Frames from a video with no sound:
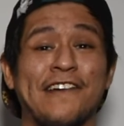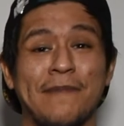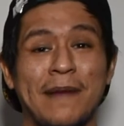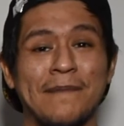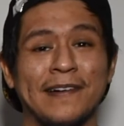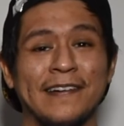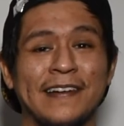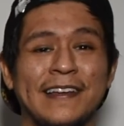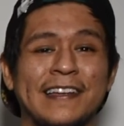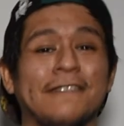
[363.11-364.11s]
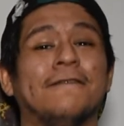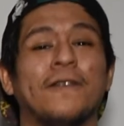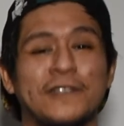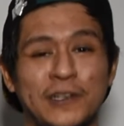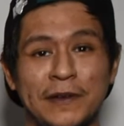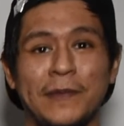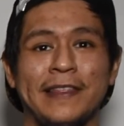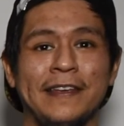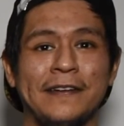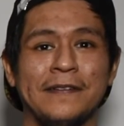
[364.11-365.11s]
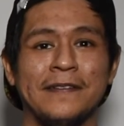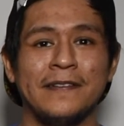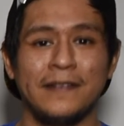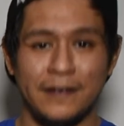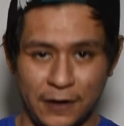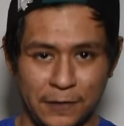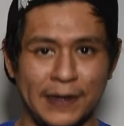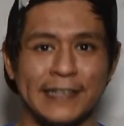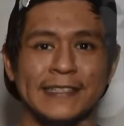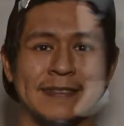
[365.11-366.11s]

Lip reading: remember, the Force will be with you, always.